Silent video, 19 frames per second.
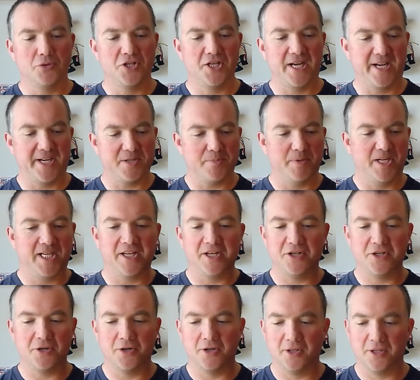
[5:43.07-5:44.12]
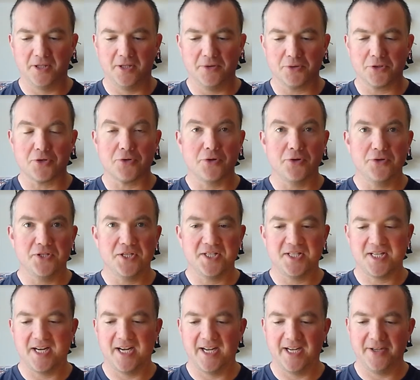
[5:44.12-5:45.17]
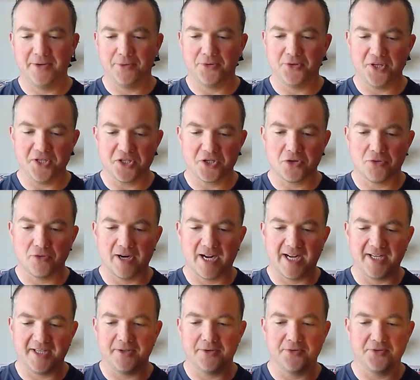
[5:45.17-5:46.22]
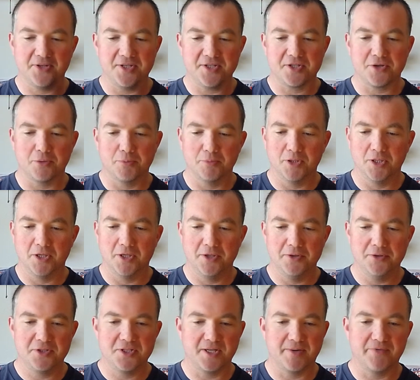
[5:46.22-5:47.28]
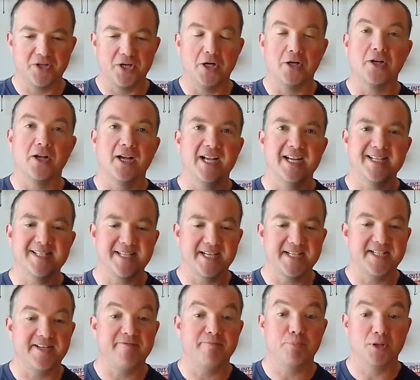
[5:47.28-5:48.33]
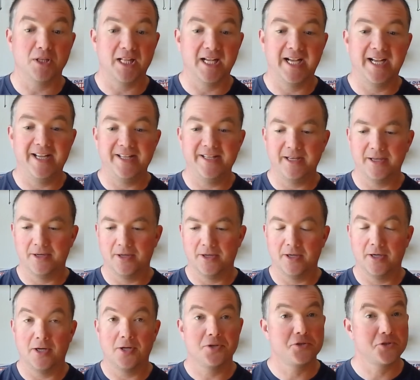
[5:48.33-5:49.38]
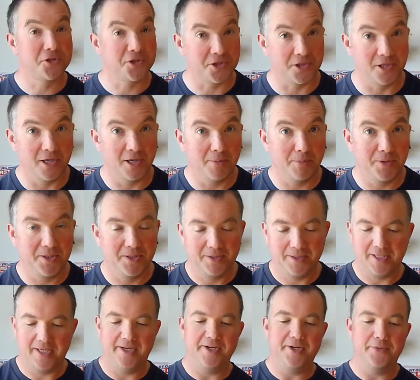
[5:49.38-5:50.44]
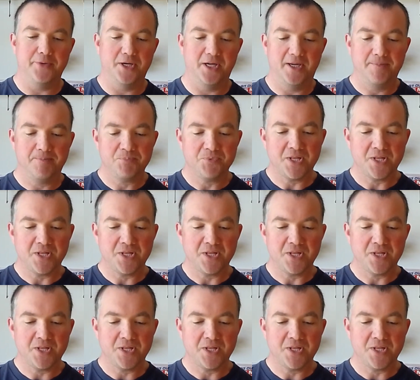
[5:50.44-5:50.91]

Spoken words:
checks, making sure the little screws are tight, nothing's cracked, nothing's come loose, I've not got excessive play or slop anywhere.